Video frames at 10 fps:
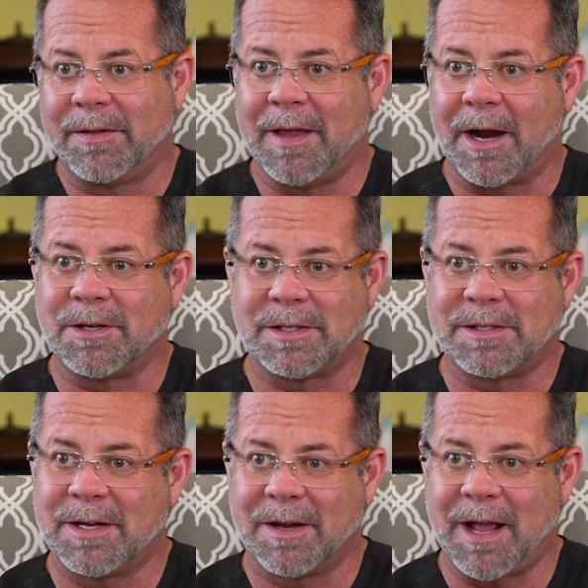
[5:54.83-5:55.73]

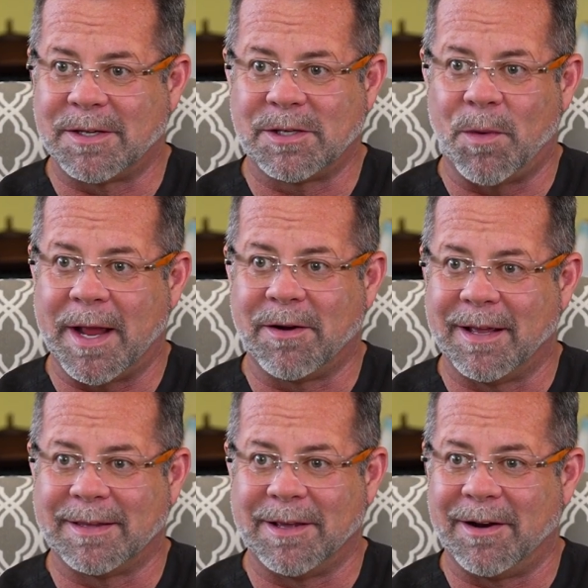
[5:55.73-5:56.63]
doctors got so angry
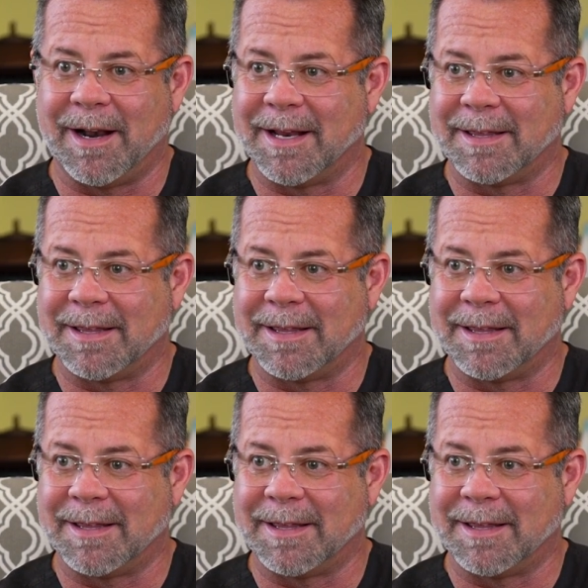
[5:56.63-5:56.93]
at the internet,